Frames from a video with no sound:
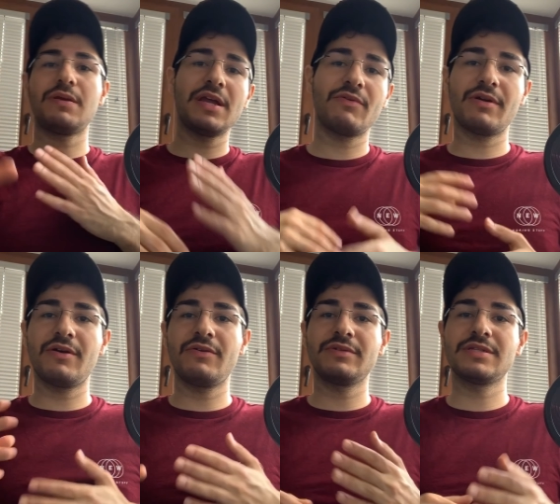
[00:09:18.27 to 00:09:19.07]
play
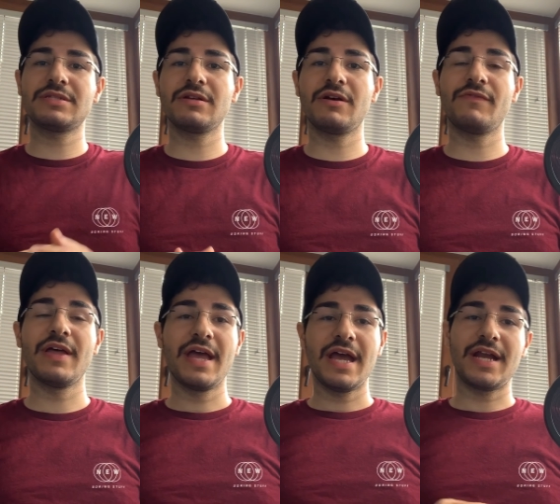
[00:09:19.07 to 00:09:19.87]
around and stuff,
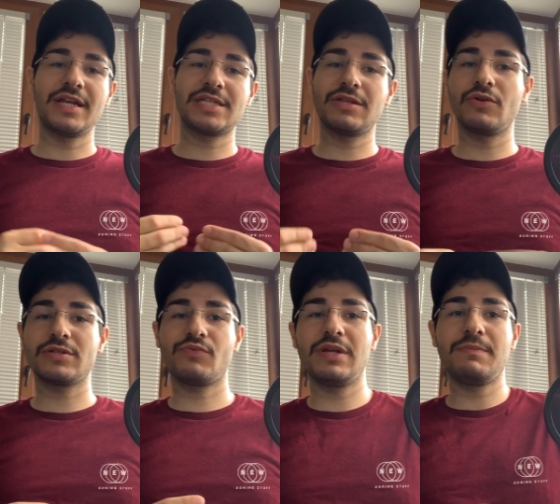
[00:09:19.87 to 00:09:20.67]
and it
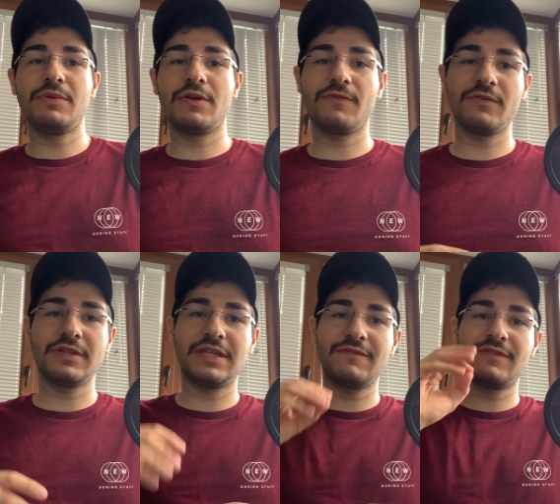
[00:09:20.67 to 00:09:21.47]
looks really beautiful.
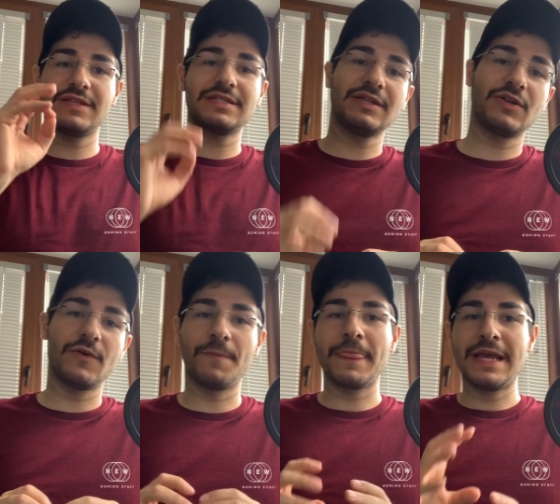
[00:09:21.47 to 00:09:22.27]
It gives this, you
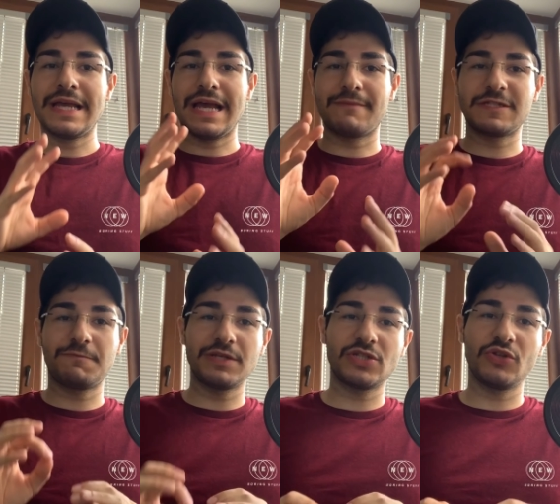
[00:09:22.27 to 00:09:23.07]
know, um,
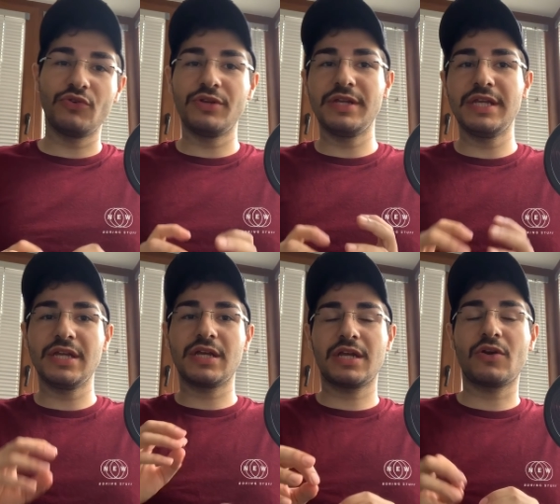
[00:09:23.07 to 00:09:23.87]
special
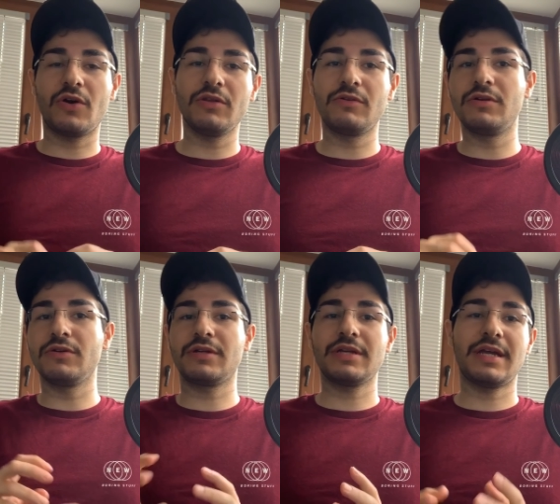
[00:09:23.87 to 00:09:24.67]
unique color
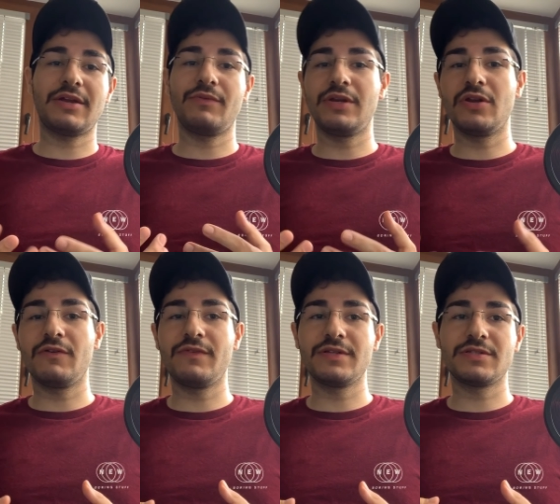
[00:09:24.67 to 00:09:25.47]
look, and I really
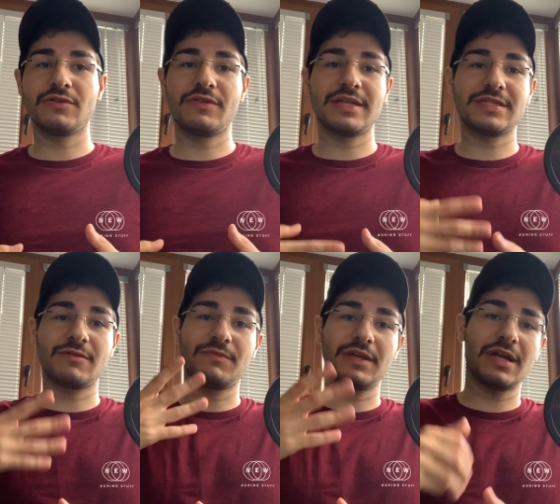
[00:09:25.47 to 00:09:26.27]
love it. So that's
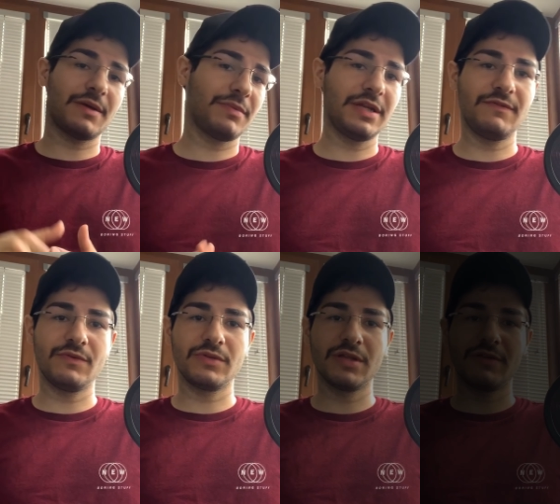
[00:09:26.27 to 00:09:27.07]
something I believe
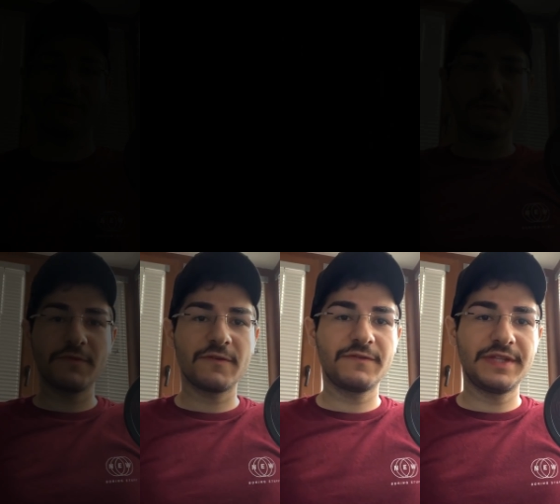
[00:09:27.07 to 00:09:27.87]
you would love. Number
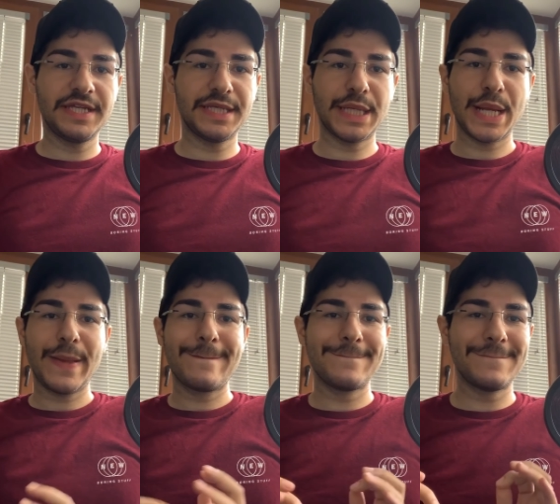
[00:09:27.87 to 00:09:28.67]
fifteen,
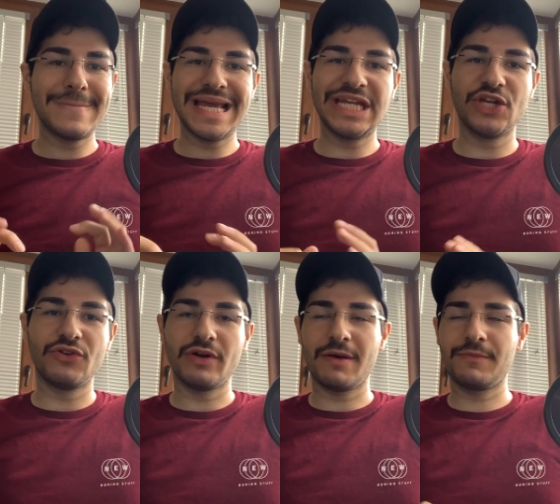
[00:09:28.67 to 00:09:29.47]

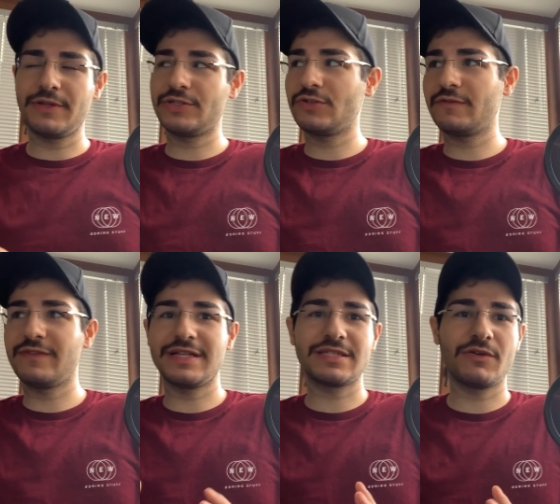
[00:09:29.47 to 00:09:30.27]
Melior. I'm not sure if
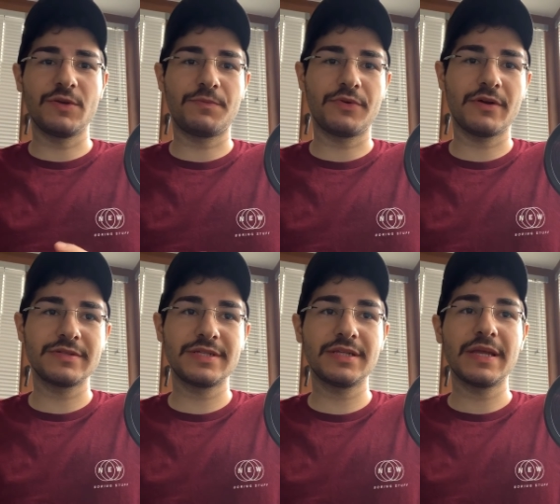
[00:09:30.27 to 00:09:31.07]
that's how you
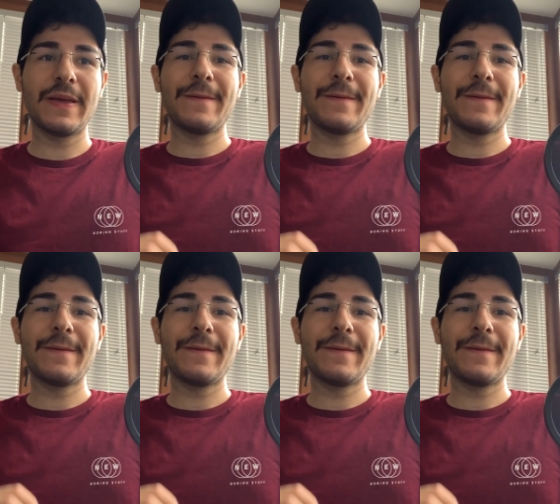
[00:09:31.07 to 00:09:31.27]
pronounce it,